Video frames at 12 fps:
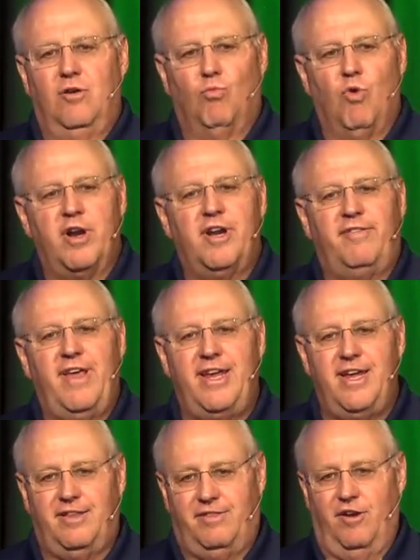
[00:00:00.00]
where did they
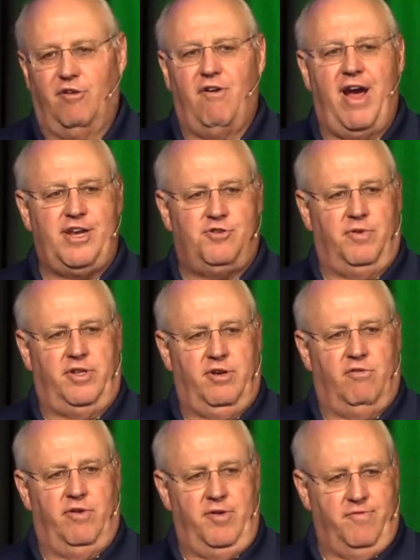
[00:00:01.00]
get their graduate
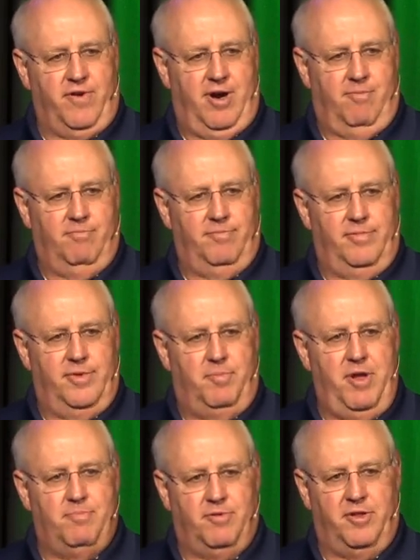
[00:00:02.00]
degree from, the
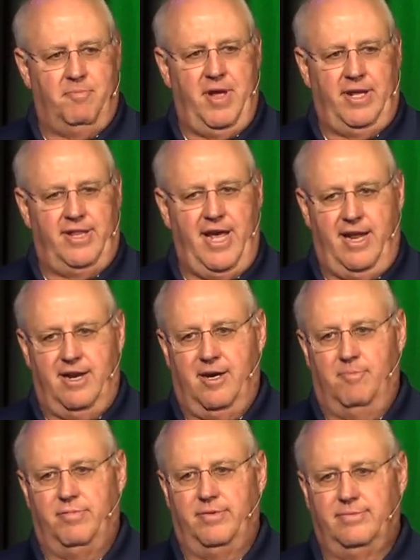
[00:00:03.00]
people that made that up?